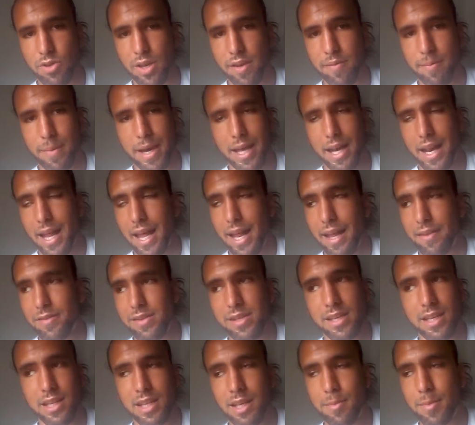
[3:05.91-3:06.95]
You have, might not have
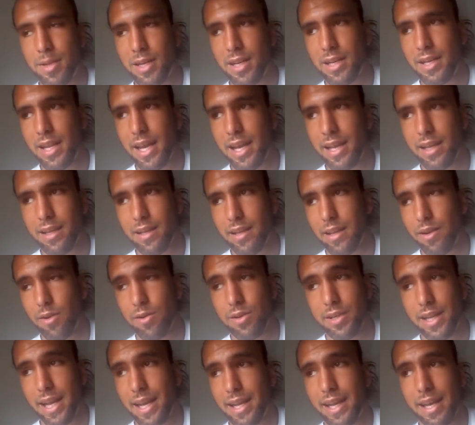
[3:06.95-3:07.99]
seen them in a decade
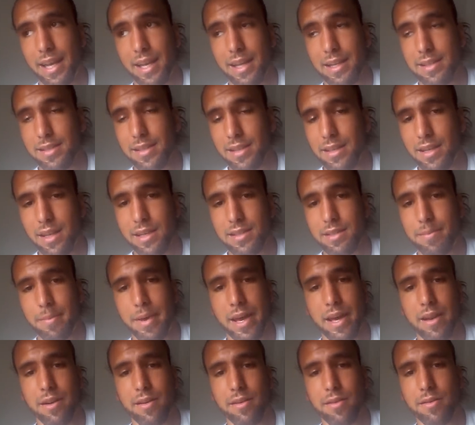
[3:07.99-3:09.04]
or decades. It doesn't
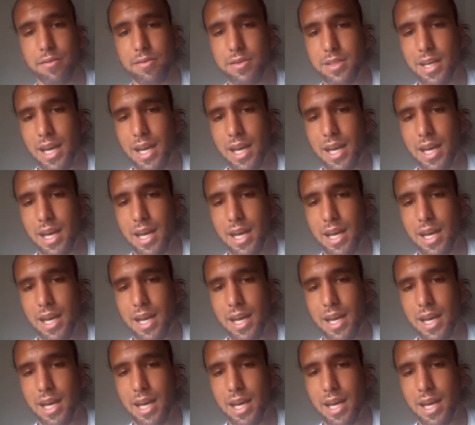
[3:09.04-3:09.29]
matter.